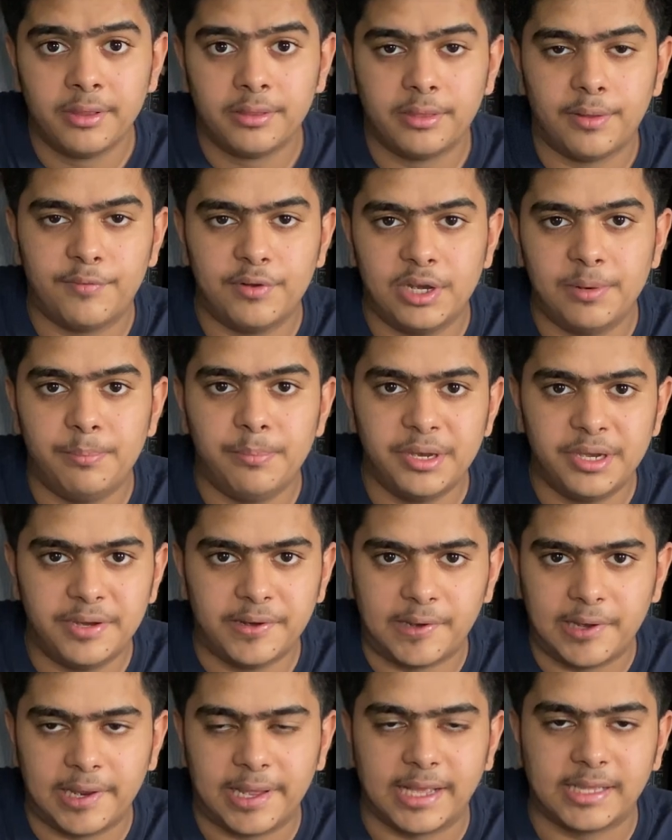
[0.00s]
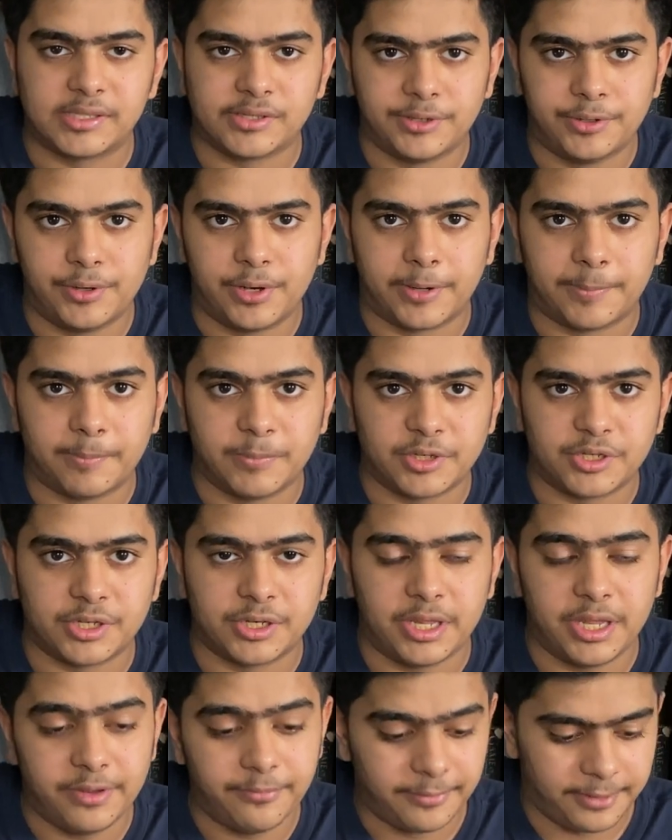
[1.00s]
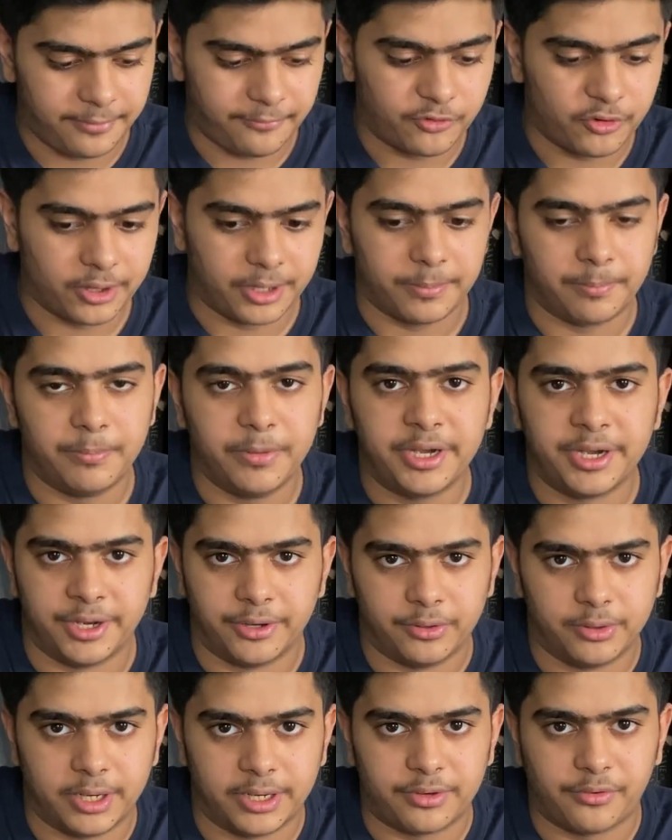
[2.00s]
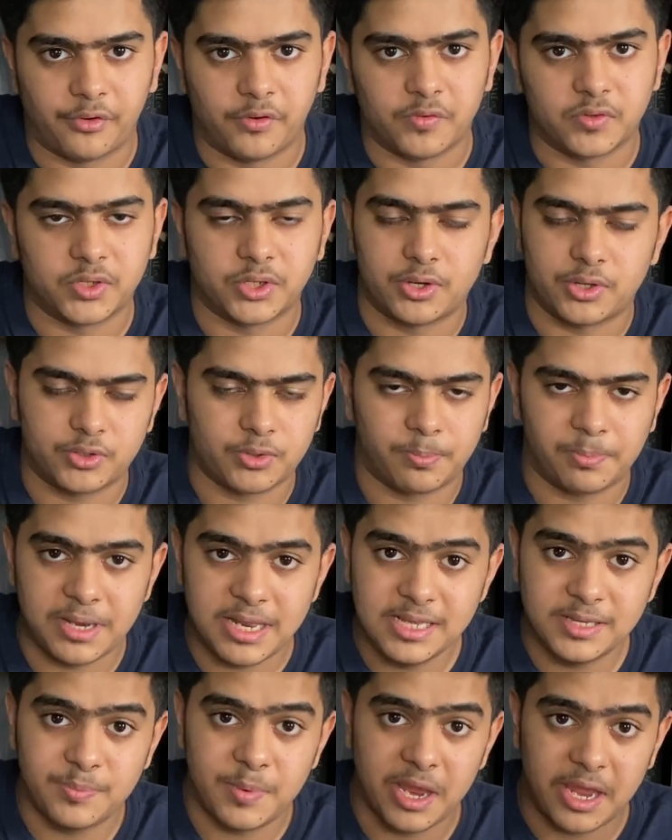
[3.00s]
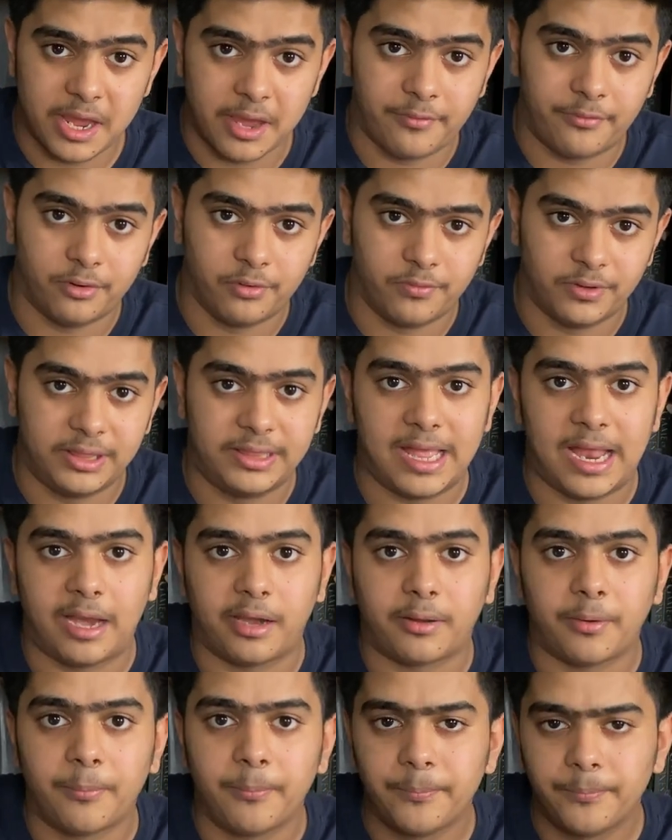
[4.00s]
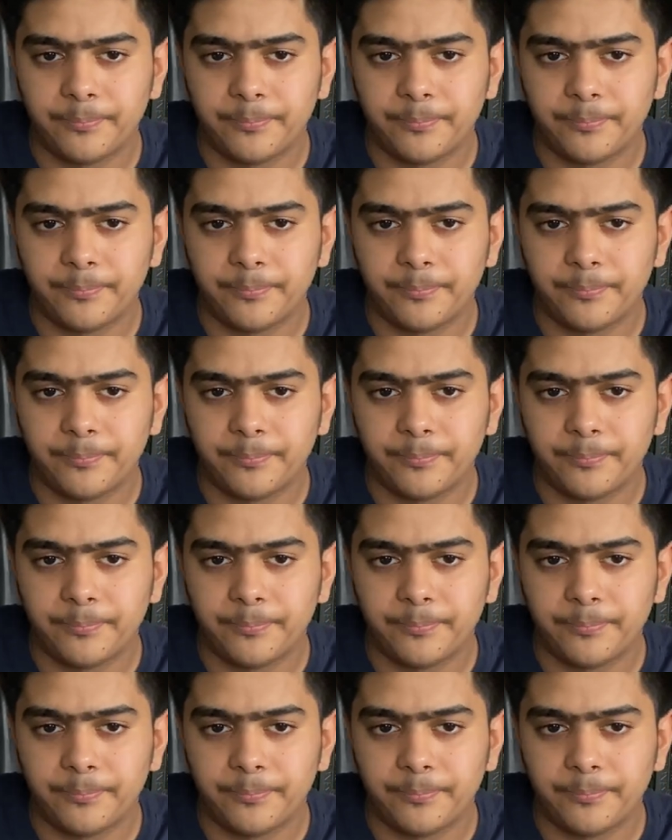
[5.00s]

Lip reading: they will immediately cancel your admission, even if you're admitted to the university. So please be careful with that.